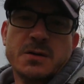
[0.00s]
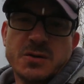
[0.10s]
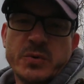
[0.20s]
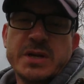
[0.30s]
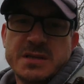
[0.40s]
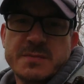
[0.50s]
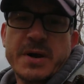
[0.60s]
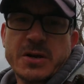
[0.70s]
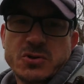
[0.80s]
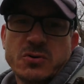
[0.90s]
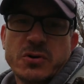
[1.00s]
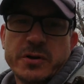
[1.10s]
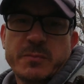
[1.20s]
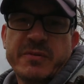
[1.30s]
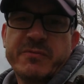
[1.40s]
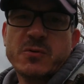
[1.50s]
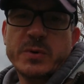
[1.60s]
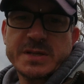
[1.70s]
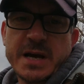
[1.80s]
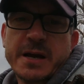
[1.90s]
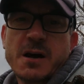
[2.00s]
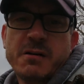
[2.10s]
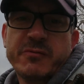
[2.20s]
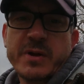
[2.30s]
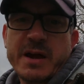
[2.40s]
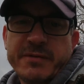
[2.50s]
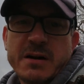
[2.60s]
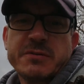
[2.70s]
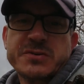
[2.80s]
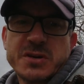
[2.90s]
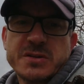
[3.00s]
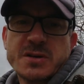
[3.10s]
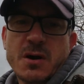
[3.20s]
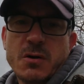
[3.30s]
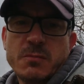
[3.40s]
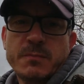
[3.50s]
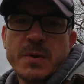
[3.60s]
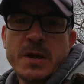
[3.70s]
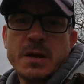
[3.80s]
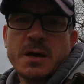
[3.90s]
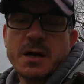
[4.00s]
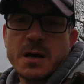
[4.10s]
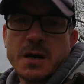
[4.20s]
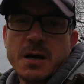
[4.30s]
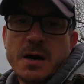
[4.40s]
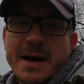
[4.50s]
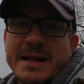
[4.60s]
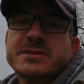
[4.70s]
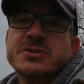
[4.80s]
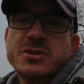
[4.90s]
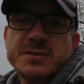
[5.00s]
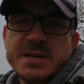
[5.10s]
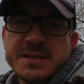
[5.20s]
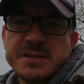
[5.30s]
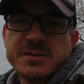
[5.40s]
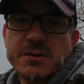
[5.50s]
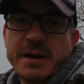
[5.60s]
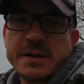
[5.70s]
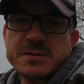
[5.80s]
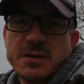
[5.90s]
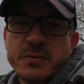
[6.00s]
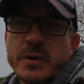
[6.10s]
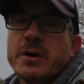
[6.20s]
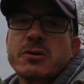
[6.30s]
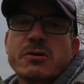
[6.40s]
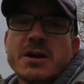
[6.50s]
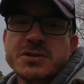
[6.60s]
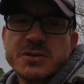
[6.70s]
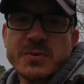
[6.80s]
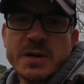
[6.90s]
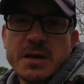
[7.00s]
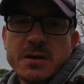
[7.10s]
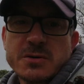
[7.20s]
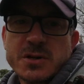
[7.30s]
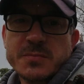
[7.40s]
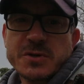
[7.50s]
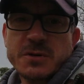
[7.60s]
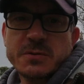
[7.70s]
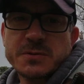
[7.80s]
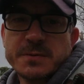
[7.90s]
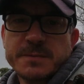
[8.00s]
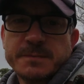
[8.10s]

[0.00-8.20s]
So we need to make sure that before we take off we have our return to home uh, altitude settings correct, so that we don't crash into any of those obstacles.